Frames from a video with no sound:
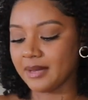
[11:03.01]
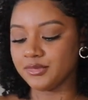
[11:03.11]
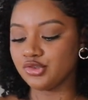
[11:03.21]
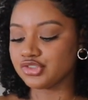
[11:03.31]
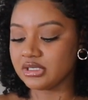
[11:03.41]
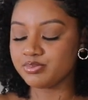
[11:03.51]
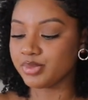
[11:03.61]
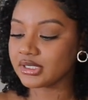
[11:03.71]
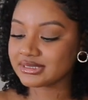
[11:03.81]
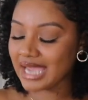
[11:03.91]
I'm usually
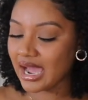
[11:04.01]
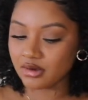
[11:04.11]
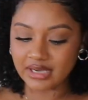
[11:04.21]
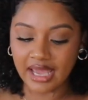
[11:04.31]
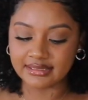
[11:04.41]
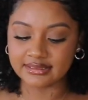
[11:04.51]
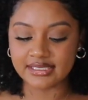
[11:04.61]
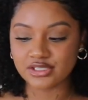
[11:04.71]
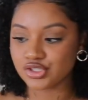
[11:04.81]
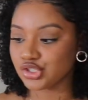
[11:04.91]
booked out at
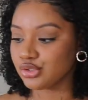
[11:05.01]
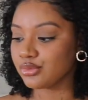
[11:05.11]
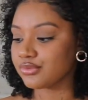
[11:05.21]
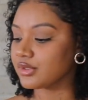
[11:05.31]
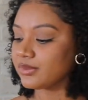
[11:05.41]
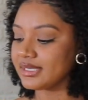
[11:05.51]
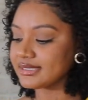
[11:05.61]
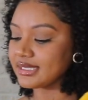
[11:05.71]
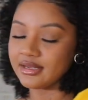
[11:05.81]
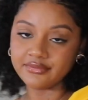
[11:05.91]
least 2-3
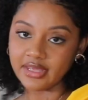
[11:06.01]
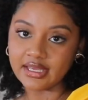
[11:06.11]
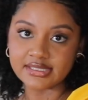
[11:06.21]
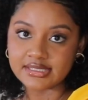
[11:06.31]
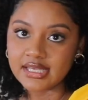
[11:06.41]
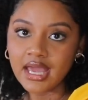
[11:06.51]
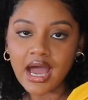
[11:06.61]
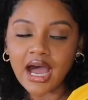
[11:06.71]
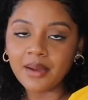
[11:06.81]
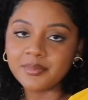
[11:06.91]
weeks in advance.
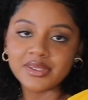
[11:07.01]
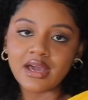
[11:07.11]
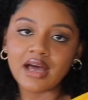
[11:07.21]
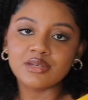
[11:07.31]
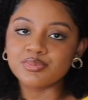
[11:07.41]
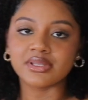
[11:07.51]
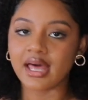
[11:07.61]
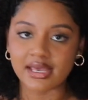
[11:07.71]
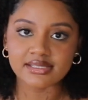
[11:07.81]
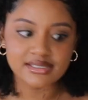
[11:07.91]
I'm beyond
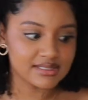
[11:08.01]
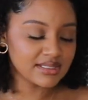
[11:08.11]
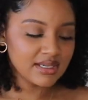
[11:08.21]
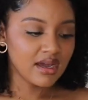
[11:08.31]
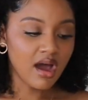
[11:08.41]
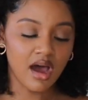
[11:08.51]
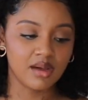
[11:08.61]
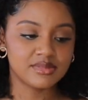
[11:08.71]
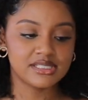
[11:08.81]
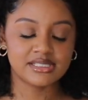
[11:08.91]
blessed,
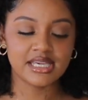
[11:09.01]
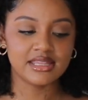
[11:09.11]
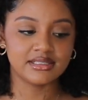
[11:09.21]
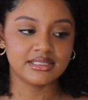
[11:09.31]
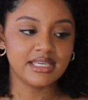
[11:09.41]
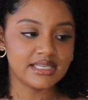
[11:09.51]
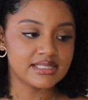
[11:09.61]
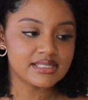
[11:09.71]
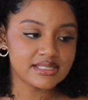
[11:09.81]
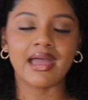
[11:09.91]
to say the
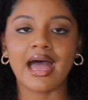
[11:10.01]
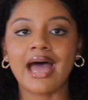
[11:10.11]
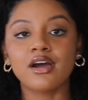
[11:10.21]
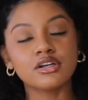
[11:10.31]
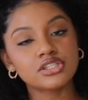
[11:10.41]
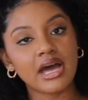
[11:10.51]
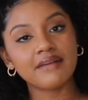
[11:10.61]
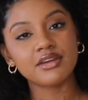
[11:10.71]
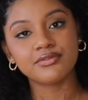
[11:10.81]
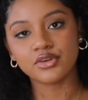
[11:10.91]
least. I also
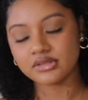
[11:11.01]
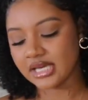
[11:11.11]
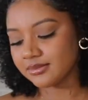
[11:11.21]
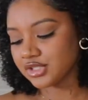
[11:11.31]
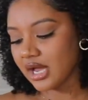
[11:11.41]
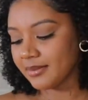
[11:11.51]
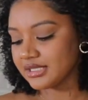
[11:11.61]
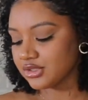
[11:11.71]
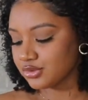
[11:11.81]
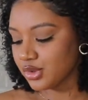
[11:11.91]
have a full-time job.
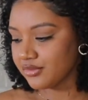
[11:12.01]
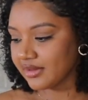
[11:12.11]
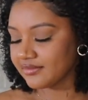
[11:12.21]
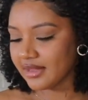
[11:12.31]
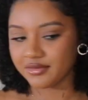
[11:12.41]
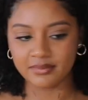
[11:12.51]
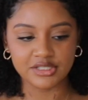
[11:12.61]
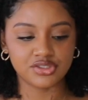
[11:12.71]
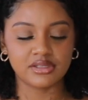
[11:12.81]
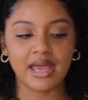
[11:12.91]
I don't know if I've ever
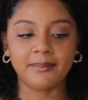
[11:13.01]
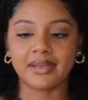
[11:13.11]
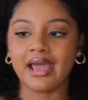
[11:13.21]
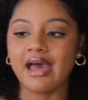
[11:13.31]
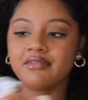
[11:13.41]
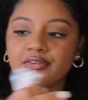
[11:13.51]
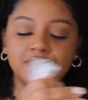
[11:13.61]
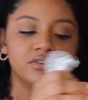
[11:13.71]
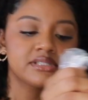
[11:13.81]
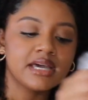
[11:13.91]
mentioned that, but I have a
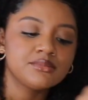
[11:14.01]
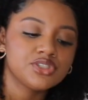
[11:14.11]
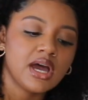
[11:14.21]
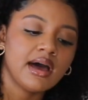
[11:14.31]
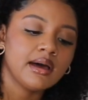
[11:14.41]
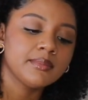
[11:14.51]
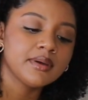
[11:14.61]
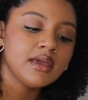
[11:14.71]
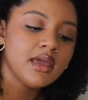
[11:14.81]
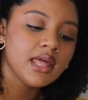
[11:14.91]
full-time
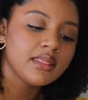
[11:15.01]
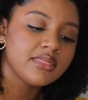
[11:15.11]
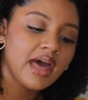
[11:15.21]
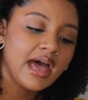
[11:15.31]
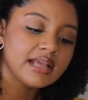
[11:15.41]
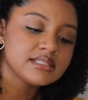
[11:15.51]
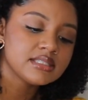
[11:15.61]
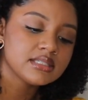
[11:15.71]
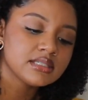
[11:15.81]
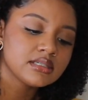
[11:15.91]
job that
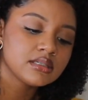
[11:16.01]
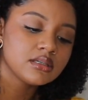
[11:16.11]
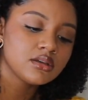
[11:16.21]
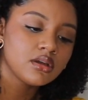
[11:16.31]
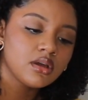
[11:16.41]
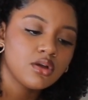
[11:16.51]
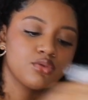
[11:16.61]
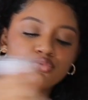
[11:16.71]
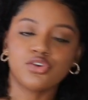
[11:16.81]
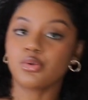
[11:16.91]

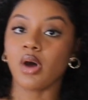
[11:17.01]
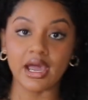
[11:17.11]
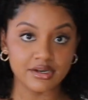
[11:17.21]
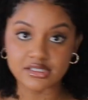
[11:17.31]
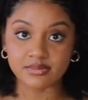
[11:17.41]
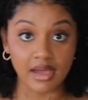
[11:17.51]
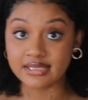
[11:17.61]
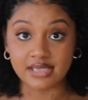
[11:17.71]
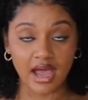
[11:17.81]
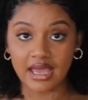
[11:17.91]
requires
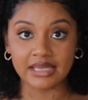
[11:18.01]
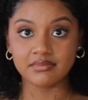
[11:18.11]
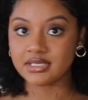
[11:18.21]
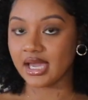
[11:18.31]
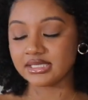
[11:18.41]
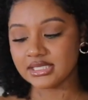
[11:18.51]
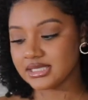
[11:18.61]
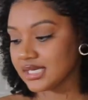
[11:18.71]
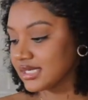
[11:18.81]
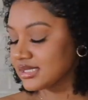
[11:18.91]
my time, 9 to
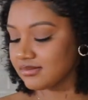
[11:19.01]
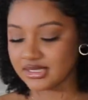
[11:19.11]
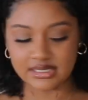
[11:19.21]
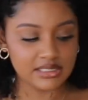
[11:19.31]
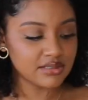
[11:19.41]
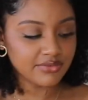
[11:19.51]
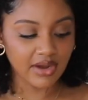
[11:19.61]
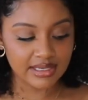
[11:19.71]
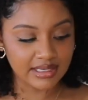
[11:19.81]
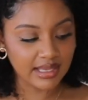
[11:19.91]
6, Monday to
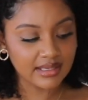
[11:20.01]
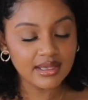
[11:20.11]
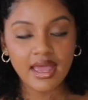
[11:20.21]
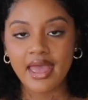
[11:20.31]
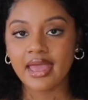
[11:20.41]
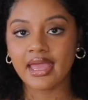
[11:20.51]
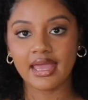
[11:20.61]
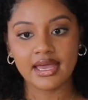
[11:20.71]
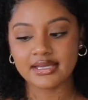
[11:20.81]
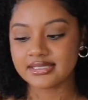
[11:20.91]
Friday,
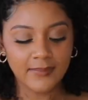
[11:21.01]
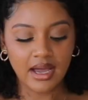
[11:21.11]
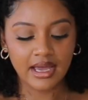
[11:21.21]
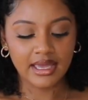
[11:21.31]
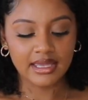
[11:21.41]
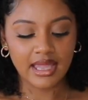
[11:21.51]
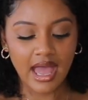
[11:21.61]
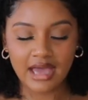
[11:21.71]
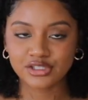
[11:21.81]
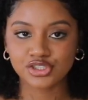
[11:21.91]
and my
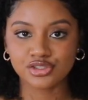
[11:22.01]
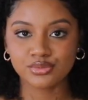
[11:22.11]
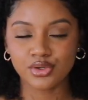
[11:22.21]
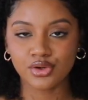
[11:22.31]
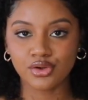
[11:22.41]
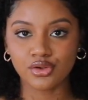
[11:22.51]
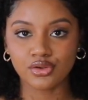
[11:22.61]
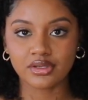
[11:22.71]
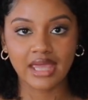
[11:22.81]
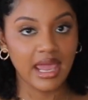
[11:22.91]

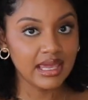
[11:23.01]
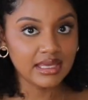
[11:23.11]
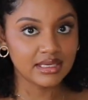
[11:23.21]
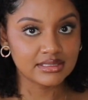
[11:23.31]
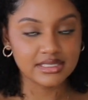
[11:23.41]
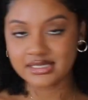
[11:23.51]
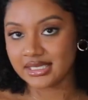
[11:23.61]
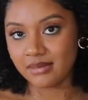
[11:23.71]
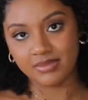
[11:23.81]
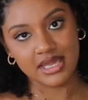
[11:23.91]
actual cake doesn't
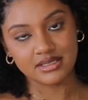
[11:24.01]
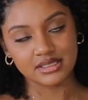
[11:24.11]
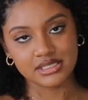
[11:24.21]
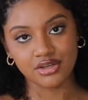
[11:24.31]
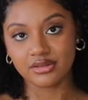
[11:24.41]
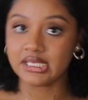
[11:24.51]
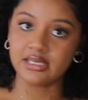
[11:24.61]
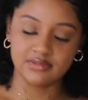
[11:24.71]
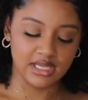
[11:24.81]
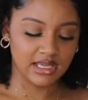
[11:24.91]
get baked until the
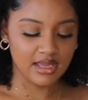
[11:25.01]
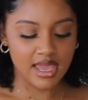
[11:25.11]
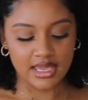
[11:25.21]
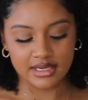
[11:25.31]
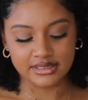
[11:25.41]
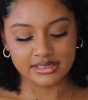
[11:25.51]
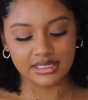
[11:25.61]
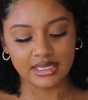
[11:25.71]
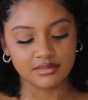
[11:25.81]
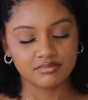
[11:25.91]
evening and doesn't
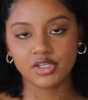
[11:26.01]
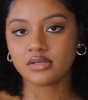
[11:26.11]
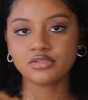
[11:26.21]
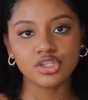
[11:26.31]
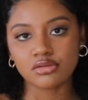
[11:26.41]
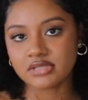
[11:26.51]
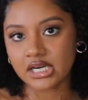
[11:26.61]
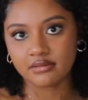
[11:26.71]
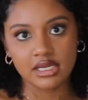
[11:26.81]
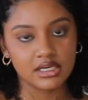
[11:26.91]
get, you know,
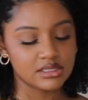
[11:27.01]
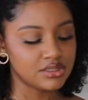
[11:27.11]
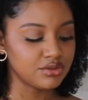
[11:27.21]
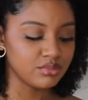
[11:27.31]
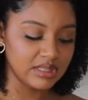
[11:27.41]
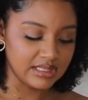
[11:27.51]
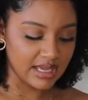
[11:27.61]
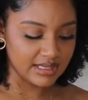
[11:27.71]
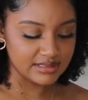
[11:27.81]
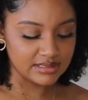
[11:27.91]
decorated until the
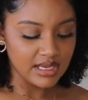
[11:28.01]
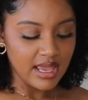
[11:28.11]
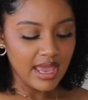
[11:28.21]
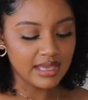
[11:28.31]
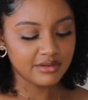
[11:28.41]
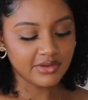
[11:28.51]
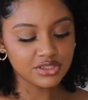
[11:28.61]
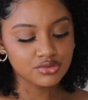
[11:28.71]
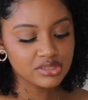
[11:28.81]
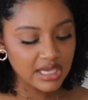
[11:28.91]
weekend. And if I
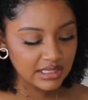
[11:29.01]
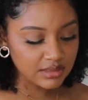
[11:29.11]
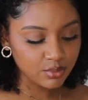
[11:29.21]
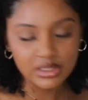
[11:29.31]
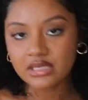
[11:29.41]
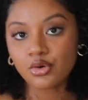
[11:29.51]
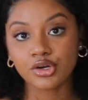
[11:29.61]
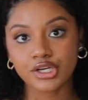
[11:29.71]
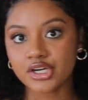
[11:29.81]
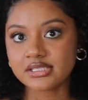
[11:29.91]
do take week
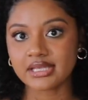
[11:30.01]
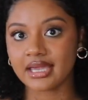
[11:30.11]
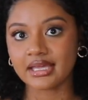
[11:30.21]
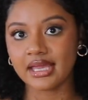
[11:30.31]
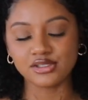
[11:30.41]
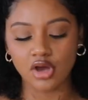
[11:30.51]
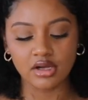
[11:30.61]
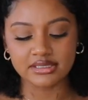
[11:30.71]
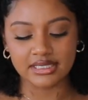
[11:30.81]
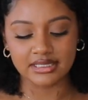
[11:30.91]
orders, like, it's
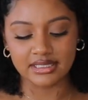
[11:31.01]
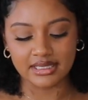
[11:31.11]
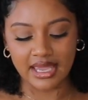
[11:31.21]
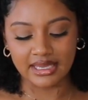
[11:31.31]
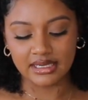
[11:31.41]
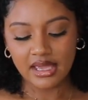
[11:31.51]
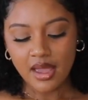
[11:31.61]
all done in the night.